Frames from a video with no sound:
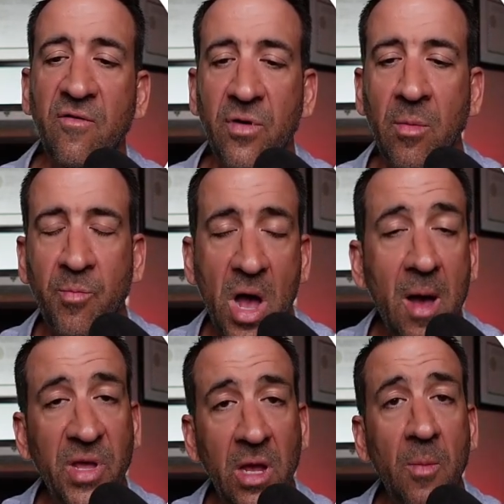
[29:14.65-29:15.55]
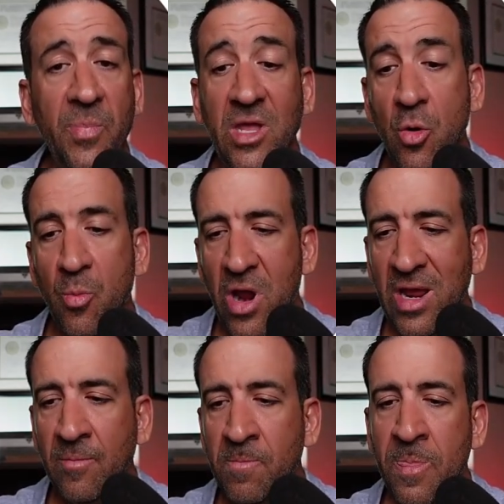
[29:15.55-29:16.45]
from popping up in your
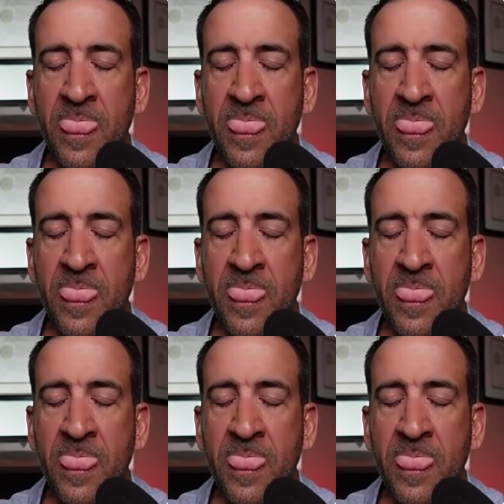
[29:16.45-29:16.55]
brain?